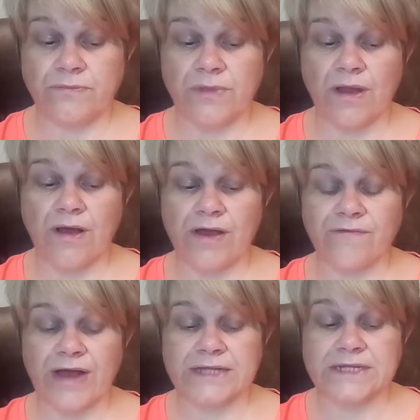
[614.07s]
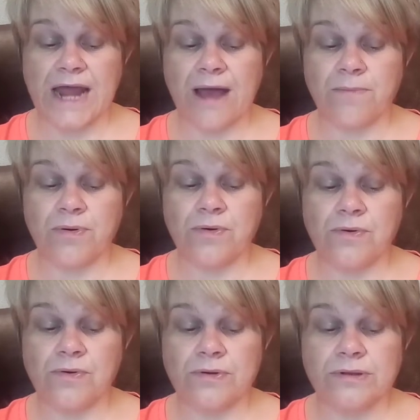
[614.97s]
I've had an
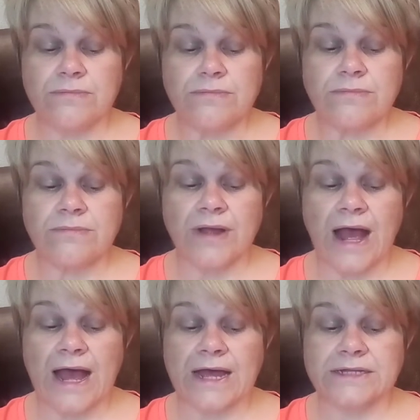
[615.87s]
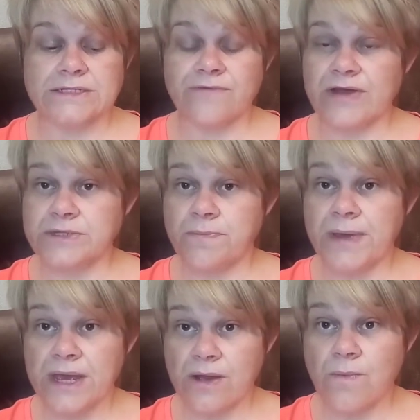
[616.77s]
apple, and I've had a
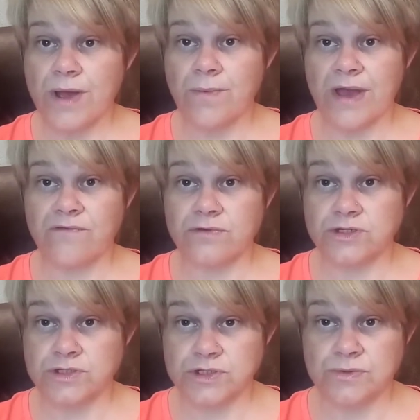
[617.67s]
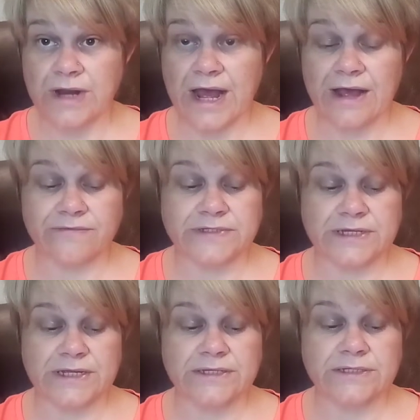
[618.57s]
pink and white wafer, which was 2.5
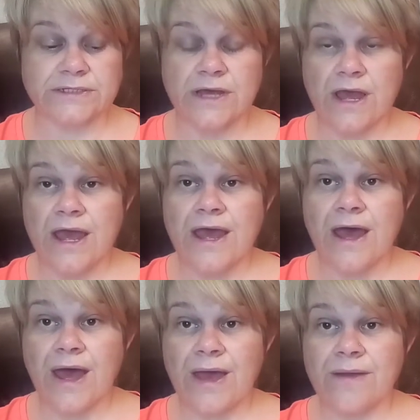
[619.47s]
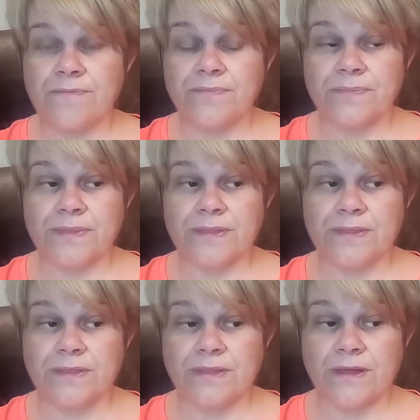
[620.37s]
zins. I
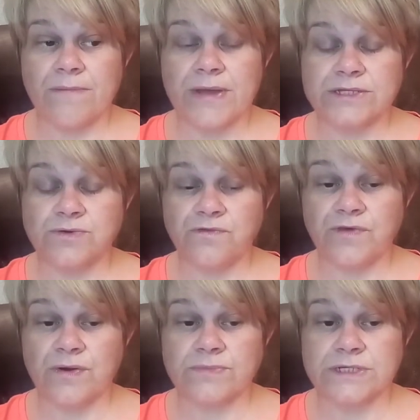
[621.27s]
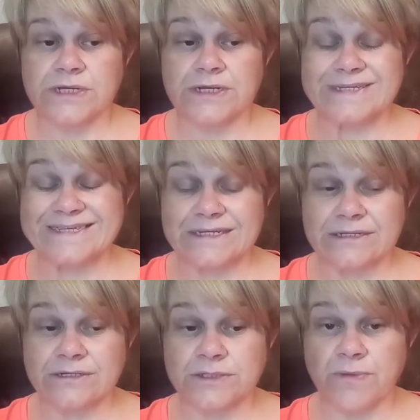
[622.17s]
meant to have filmed it and I didn't
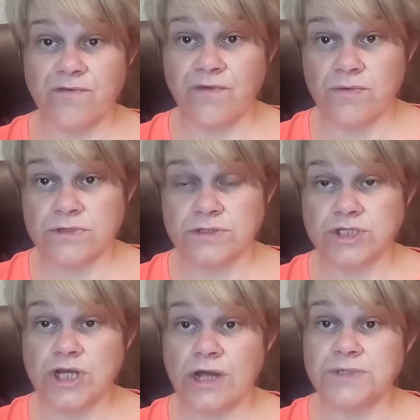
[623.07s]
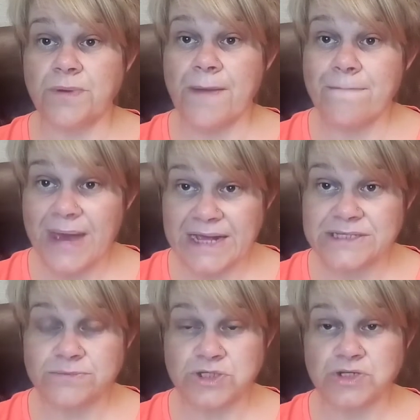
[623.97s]
because my phone was on charge, but I made
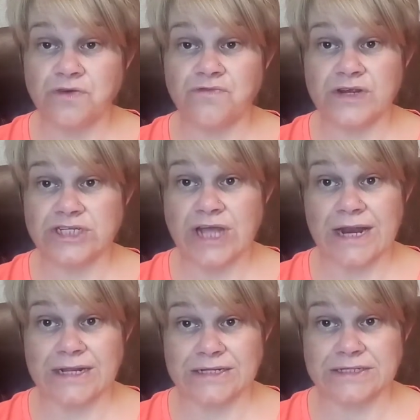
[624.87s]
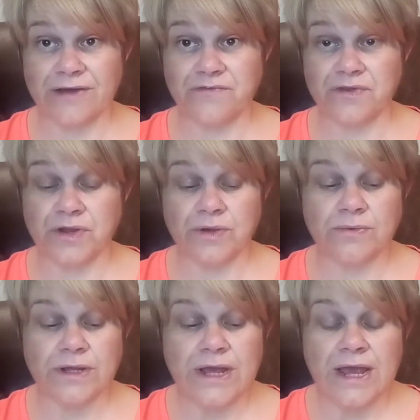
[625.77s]
some sugar-free jelly this afternoon.
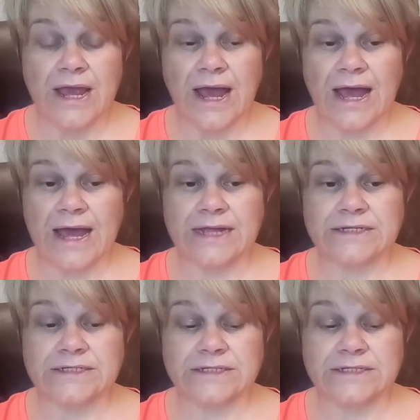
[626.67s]
And